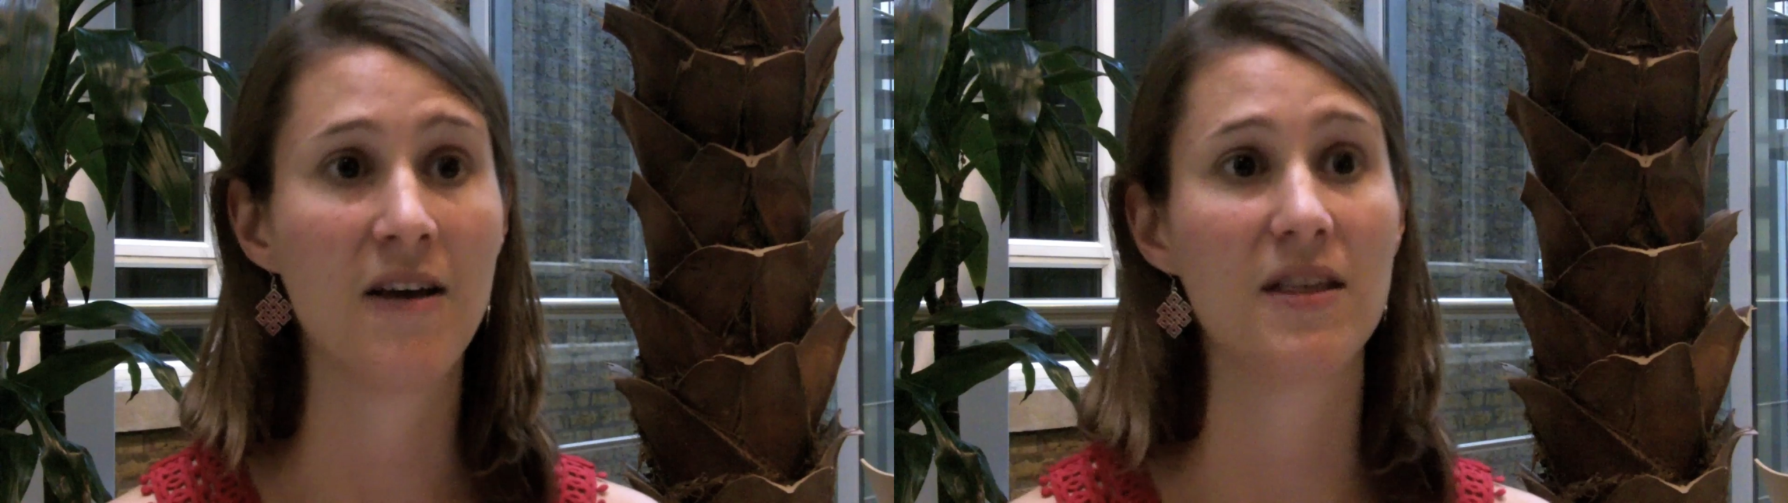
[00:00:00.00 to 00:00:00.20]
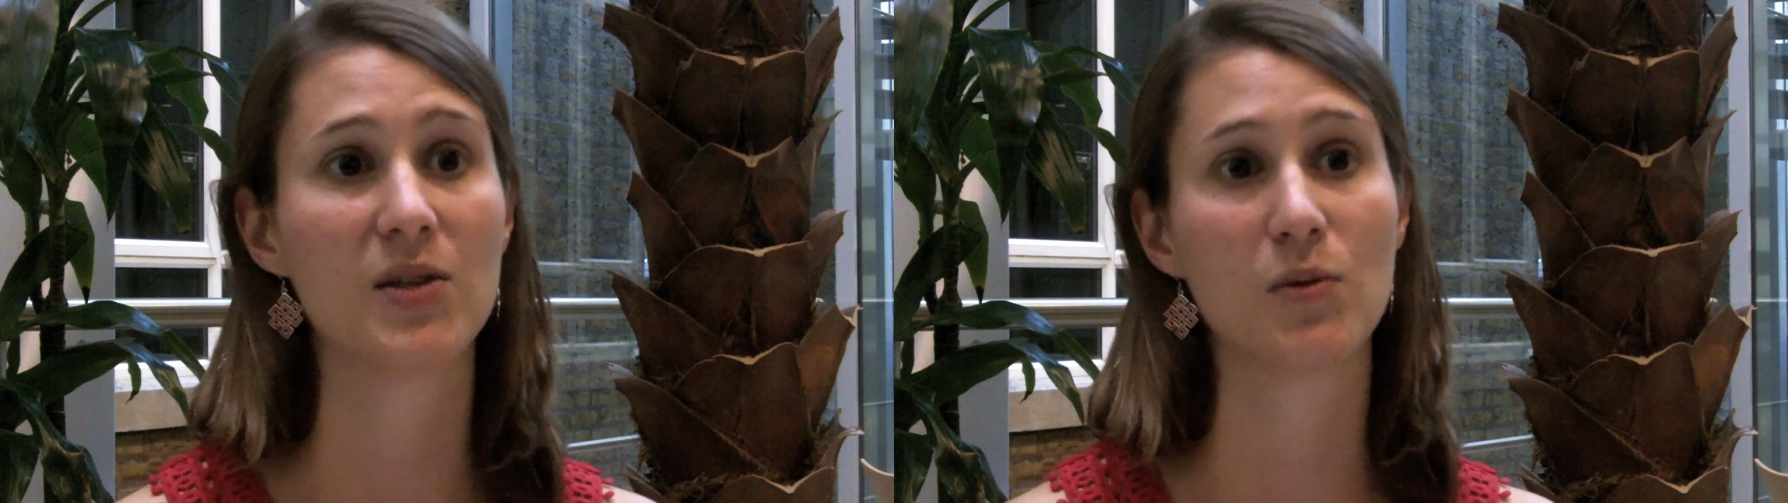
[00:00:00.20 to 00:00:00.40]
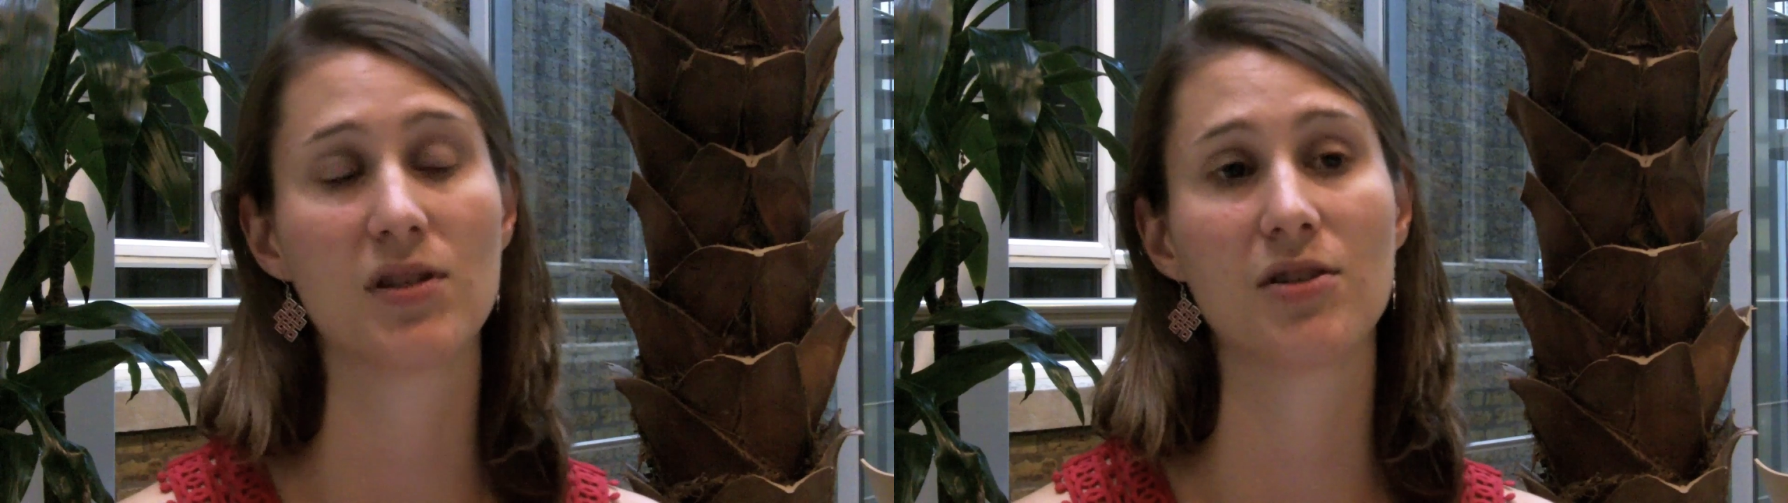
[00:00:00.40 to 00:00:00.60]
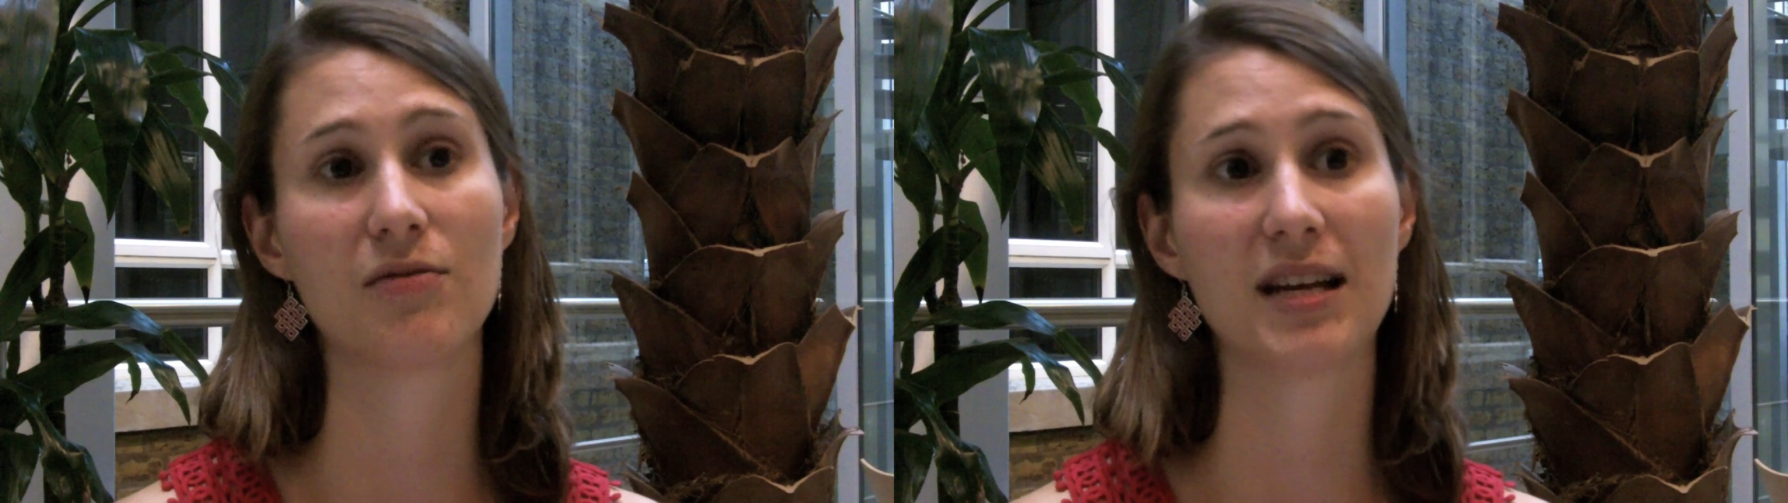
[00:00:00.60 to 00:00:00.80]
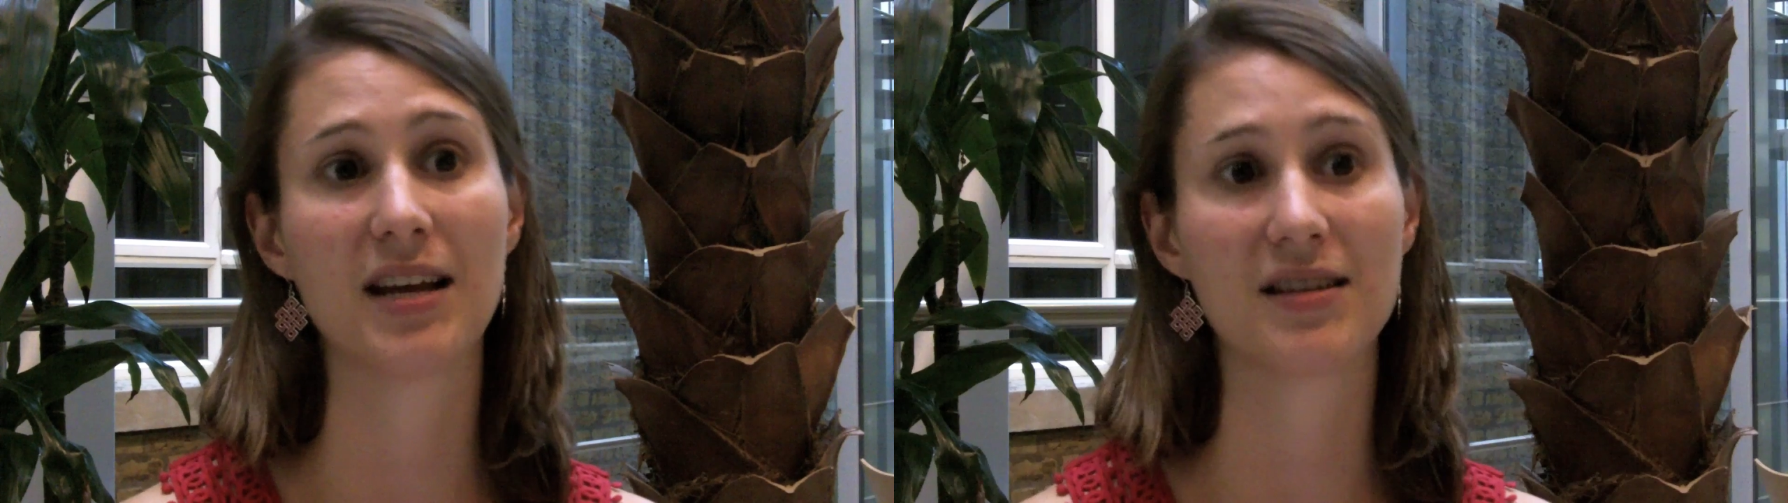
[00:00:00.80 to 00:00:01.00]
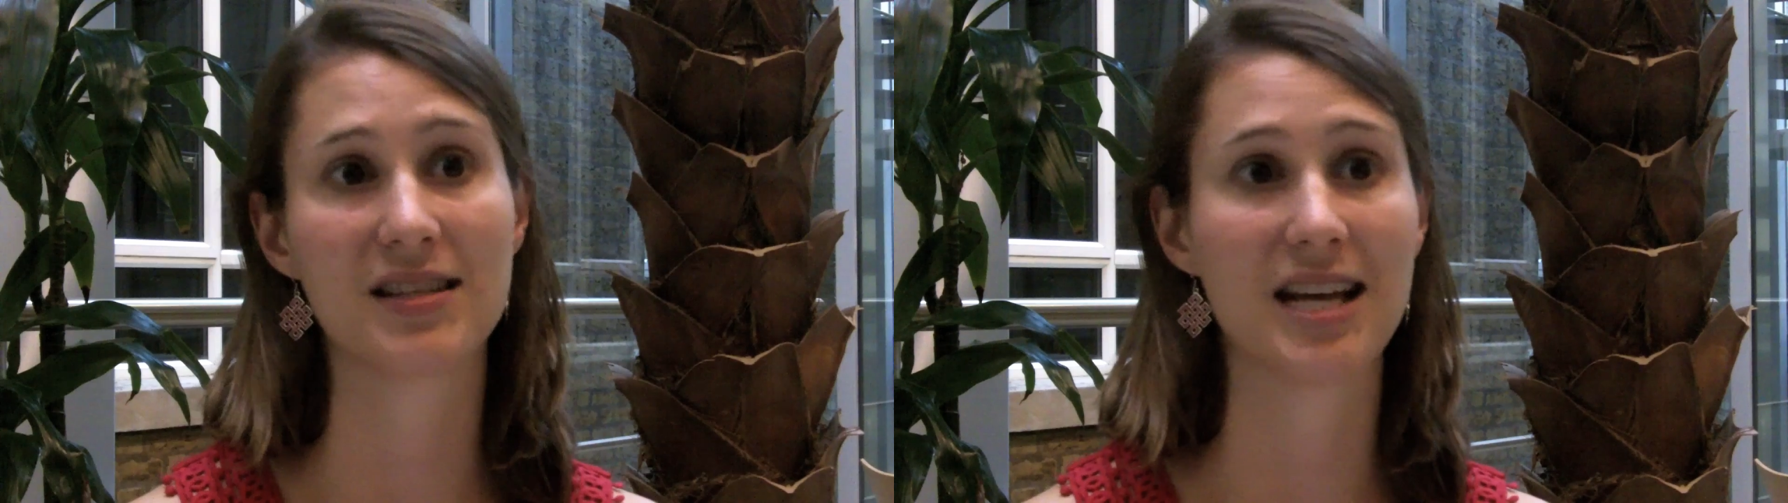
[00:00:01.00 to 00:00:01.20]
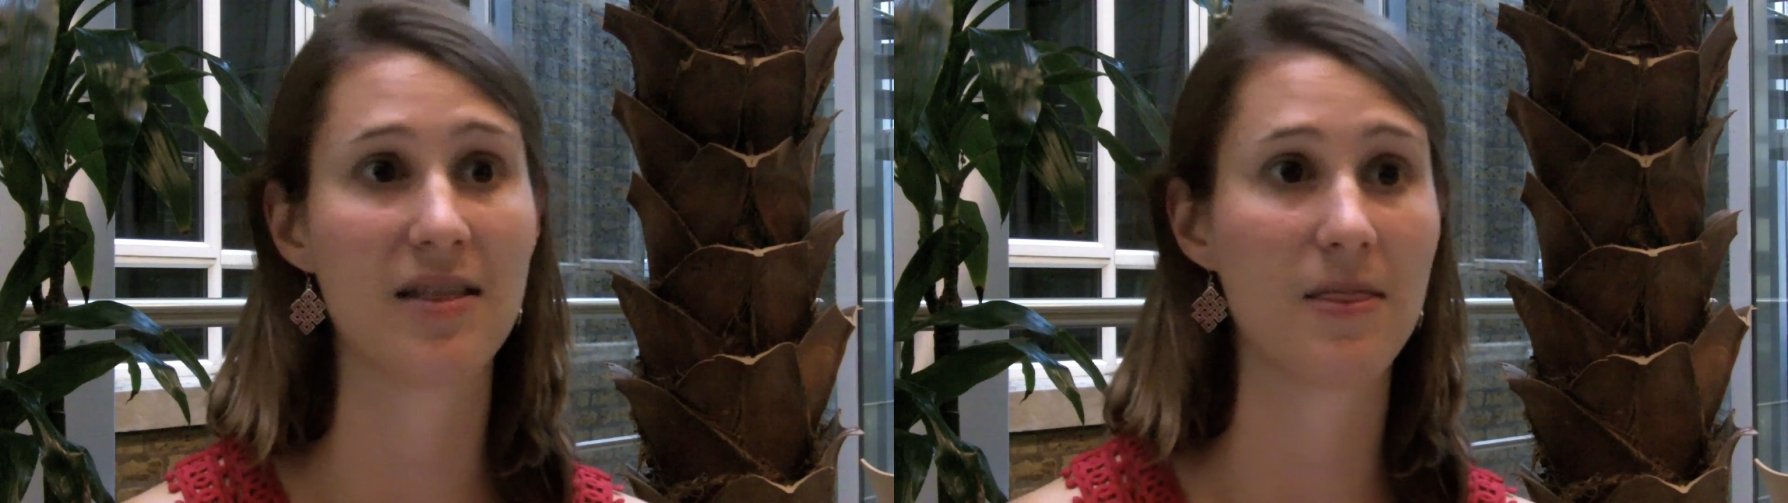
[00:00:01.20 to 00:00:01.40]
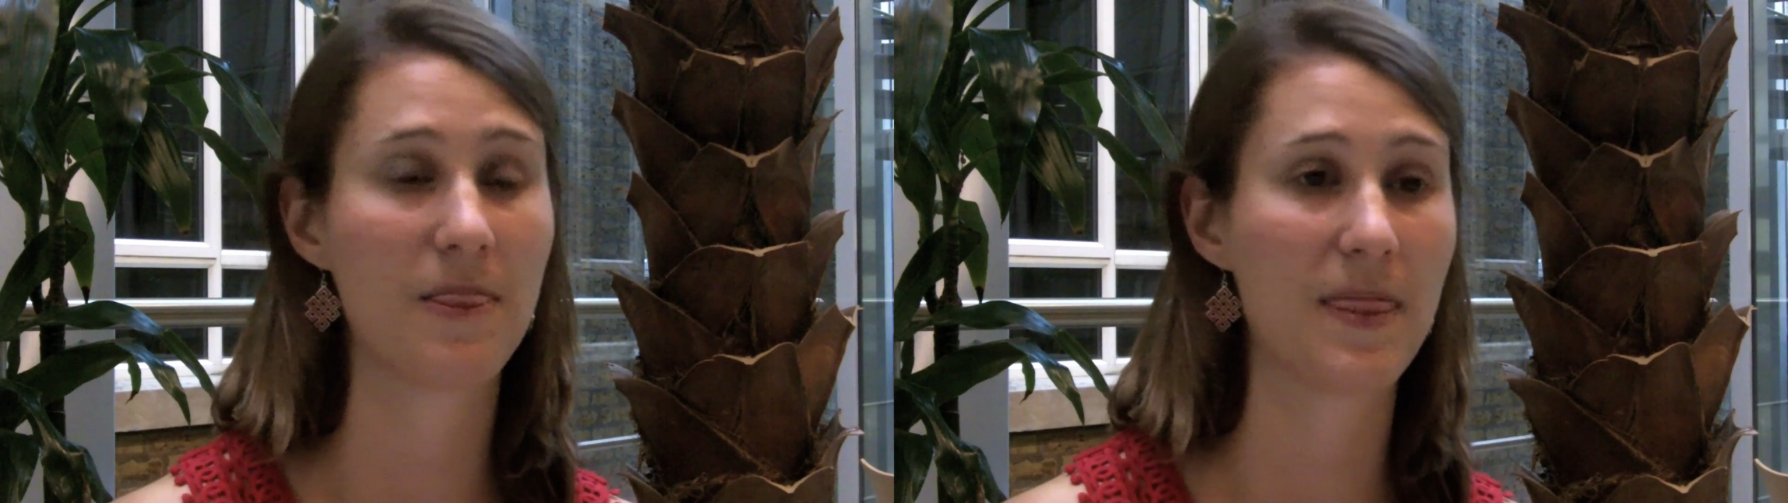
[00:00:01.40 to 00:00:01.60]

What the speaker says: This was to really understand